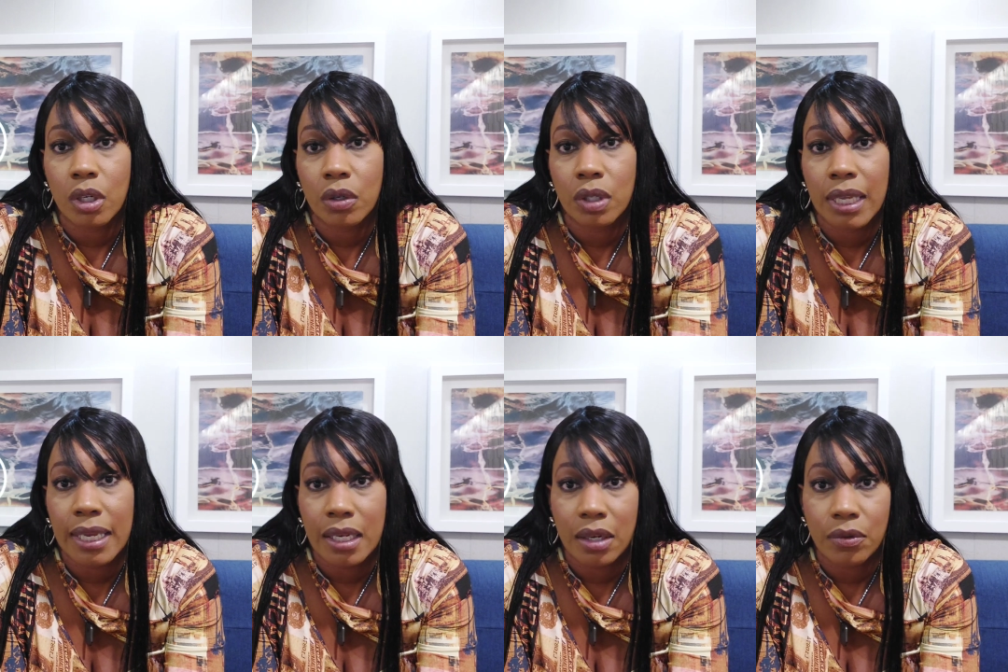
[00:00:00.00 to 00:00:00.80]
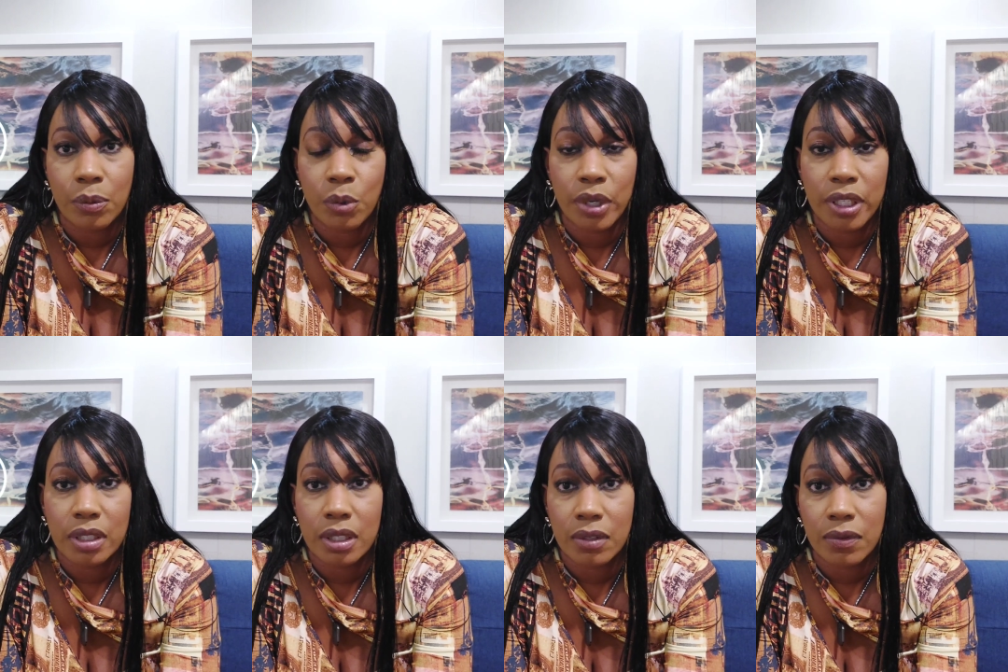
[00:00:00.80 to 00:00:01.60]
and earn the 800 point
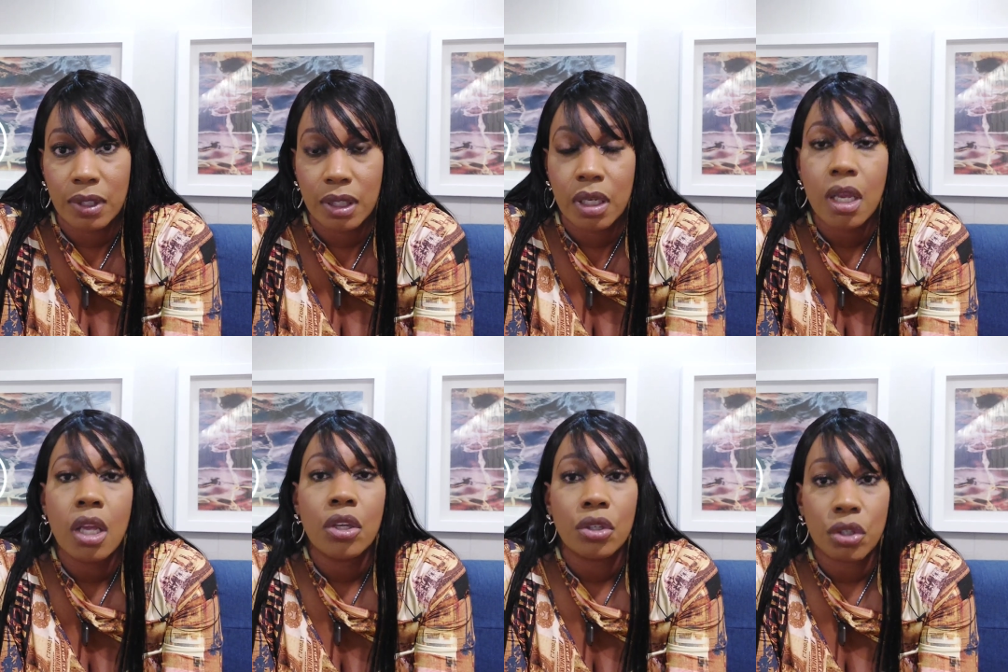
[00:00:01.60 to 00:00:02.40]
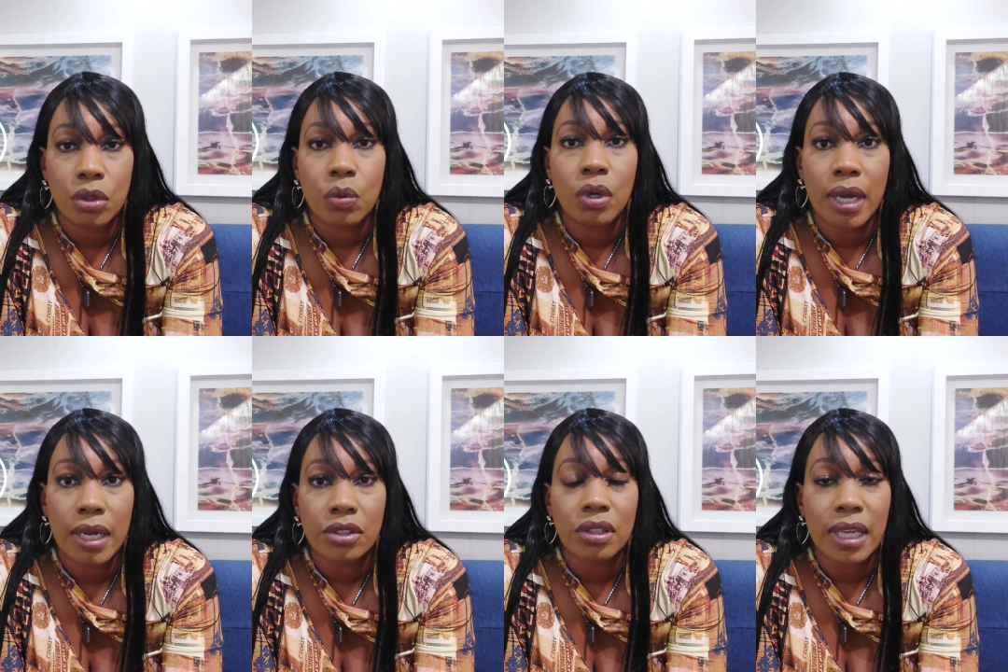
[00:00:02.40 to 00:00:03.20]
certificate. You will
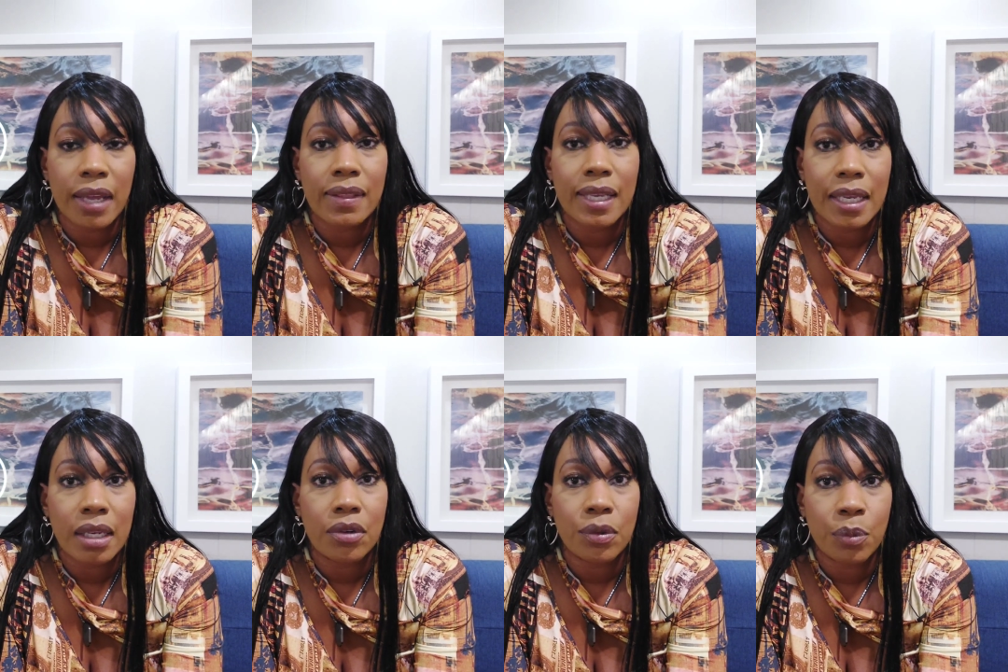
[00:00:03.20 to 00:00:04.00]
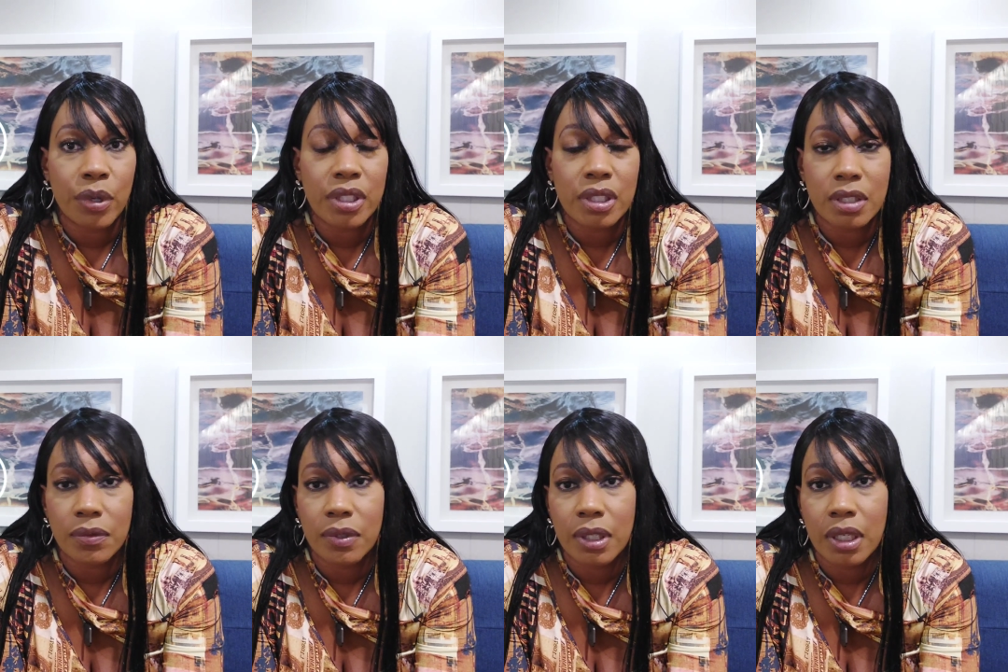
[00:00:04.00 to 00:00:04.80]
actually have the 800 point
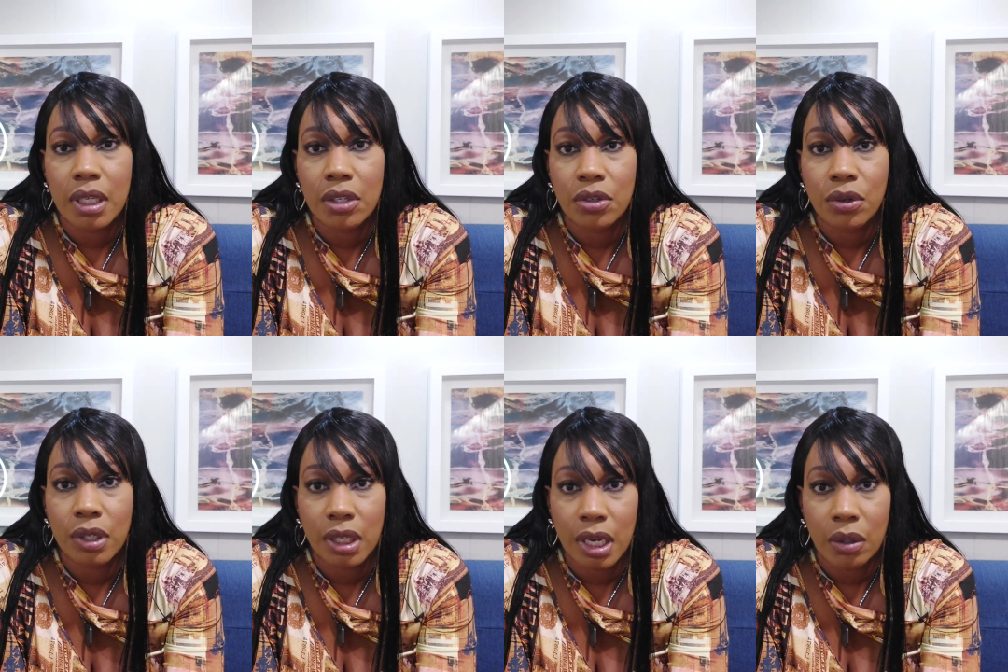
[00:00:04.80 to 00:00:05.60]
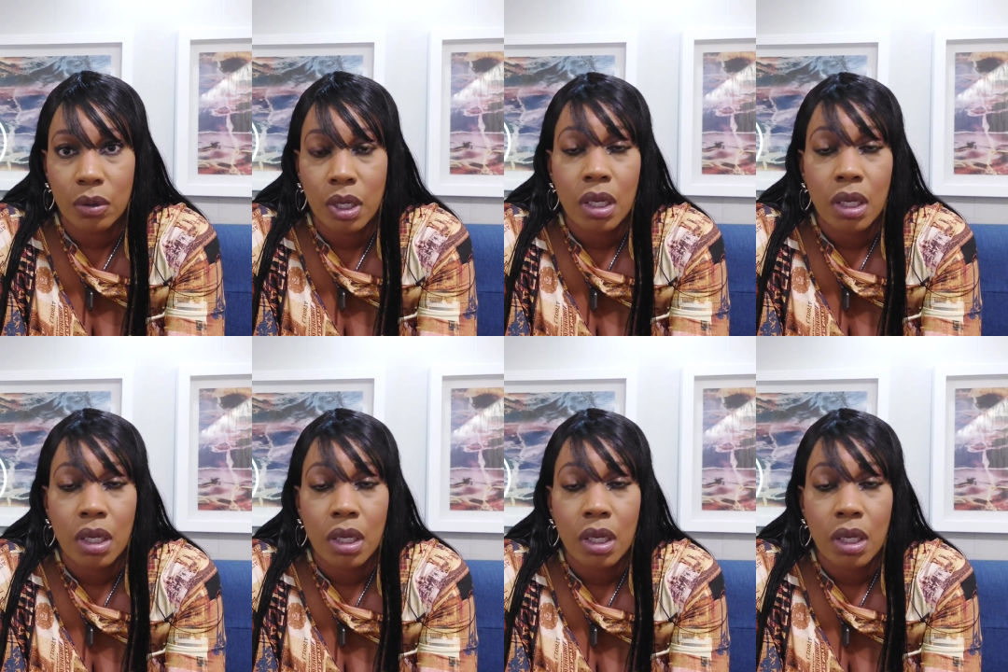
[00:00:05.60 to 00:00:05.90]
certificate in your account.